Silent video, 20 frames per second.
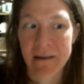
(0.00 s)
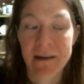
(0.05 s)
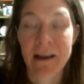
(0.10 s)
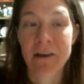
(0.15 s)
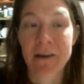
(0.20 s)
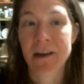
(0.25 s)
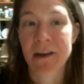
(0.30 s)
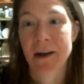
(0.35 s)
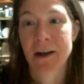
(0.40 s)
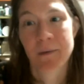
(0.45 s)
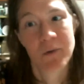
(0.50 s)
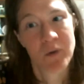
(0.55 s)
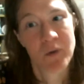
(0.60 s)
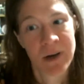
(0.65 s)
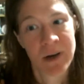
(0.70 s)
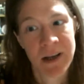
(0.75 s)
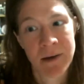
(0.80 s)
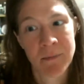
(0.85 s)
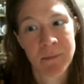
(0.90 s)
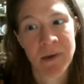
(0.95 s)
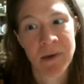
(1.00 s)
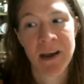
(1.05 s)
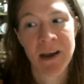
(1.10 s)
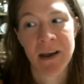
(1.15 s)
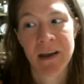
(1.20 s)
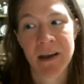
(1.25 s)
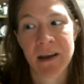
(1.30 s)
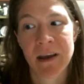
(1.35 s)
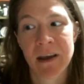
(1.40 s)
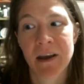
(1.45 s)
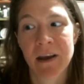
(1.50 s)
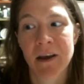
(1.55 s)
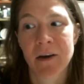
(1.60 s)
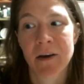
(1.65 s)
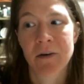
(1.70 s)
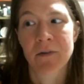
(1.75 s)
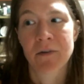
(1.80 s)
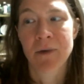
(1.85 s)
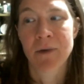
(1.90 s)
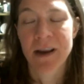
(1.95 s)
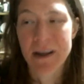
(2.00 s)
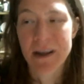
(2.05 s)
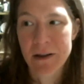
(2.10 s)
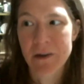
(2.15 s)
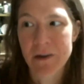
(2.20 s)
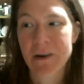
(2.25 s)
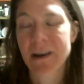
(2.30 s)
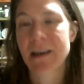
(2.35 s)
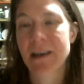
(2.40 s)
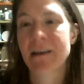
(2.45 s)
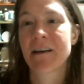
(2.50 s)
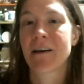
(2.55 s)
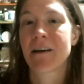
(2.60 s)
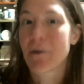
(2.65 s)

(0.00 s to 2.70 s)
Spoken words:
Now that I'm quitting my regular gig,